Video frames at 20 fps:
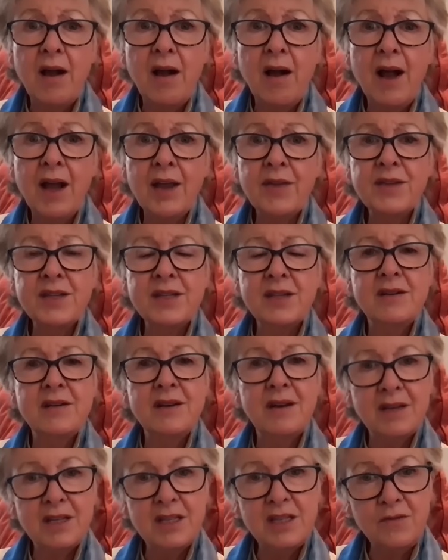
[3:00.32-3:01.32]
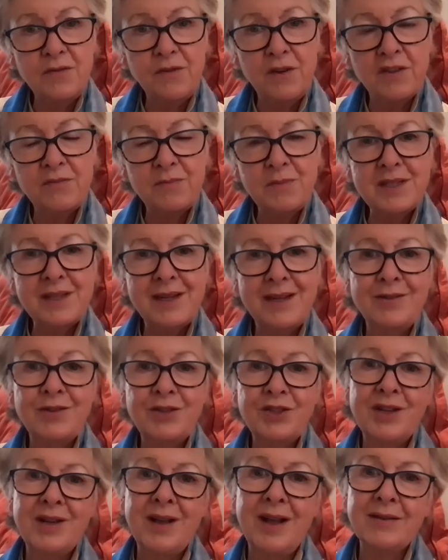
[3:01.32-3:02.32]
high. There's a 95%
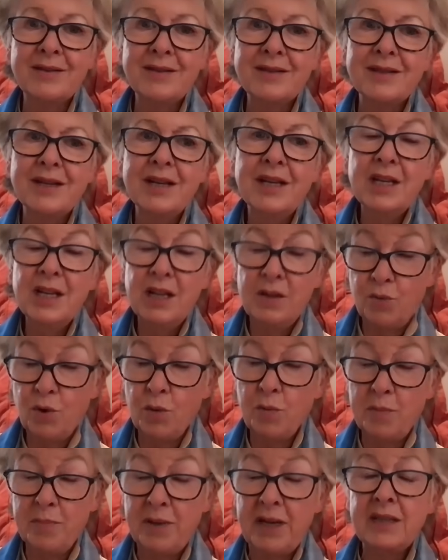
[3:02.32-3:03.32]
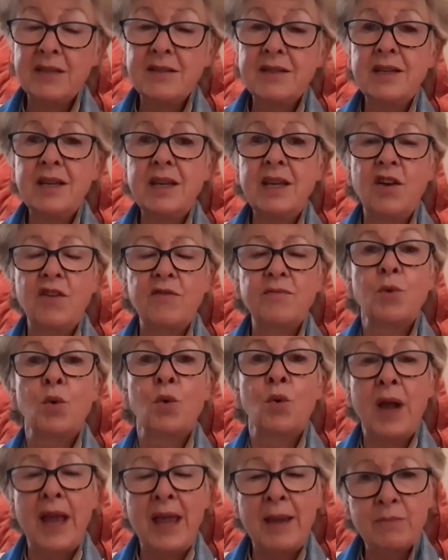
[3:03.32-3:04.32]
chance probability of
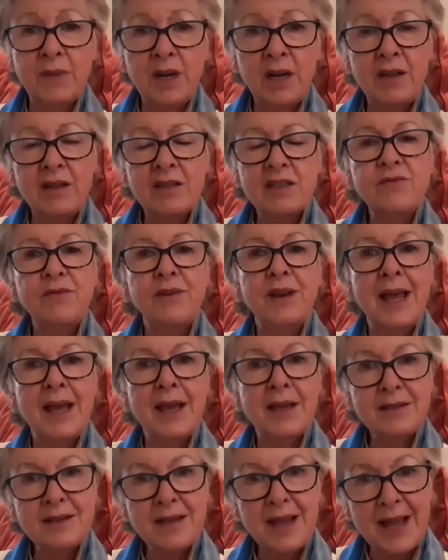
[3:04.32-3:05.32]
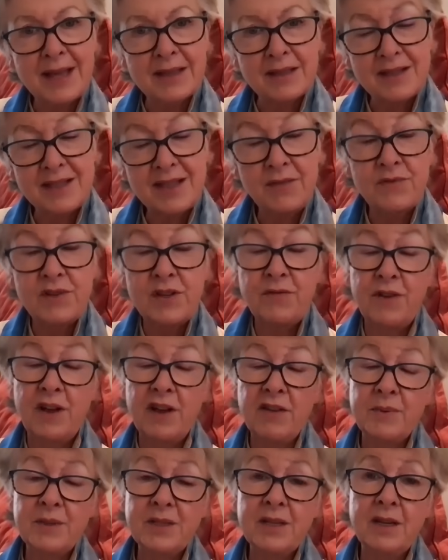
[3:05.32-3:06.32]
more M-class flares and a
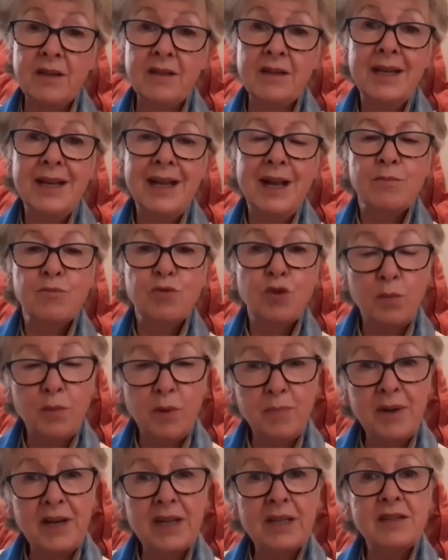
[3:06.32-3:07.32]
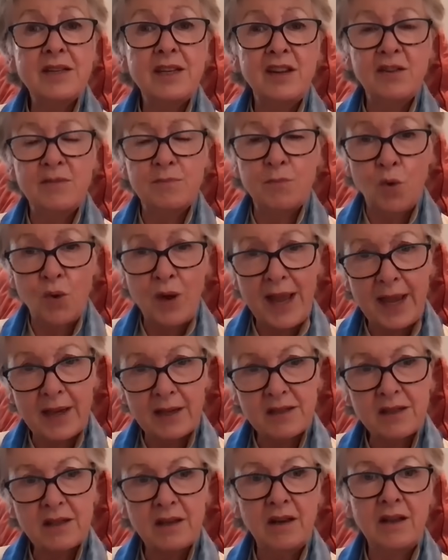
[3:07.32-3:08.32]
75% probability of more
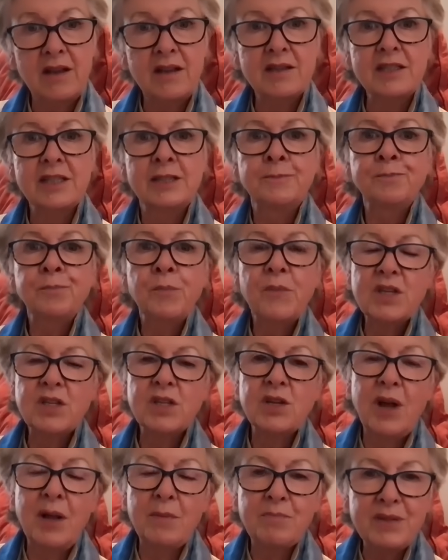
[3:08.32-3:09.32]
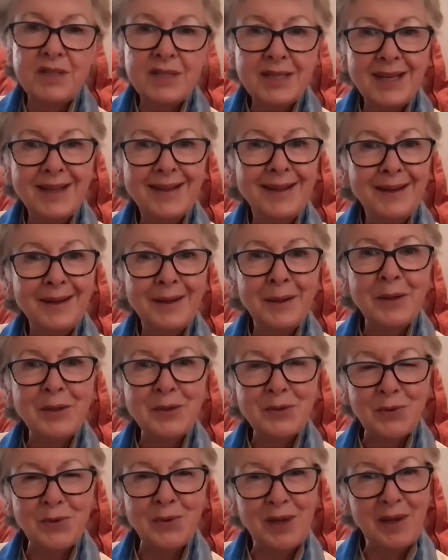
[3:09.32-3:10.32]
X-class. So I'm particularly
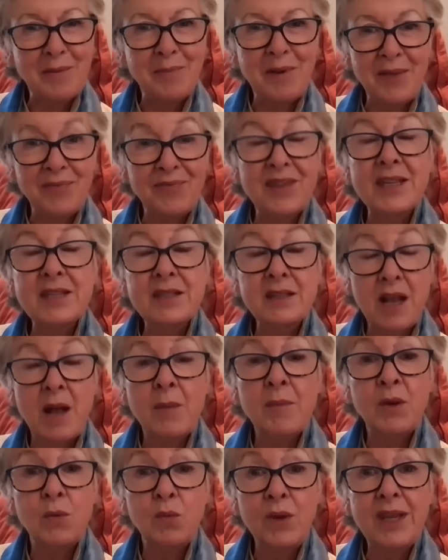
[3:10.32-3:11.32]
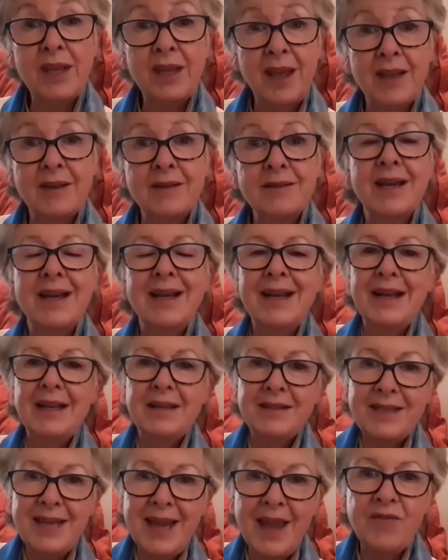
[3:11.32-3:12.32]
talking about this coming weekend,
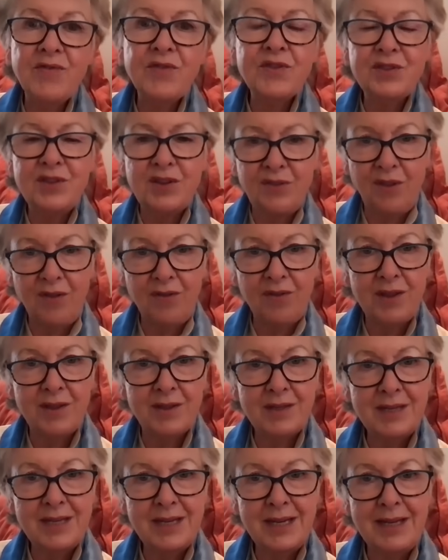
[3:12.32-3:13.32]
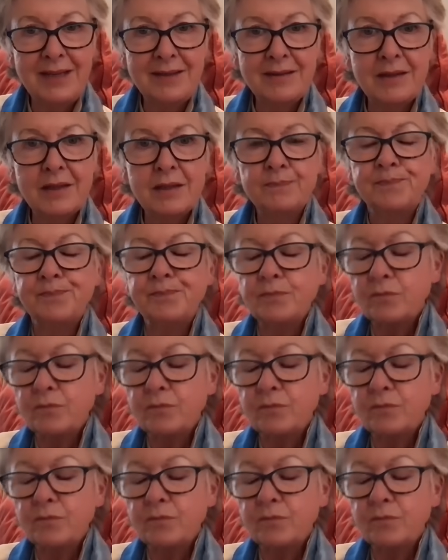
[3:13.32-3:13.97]
10th to the 13th.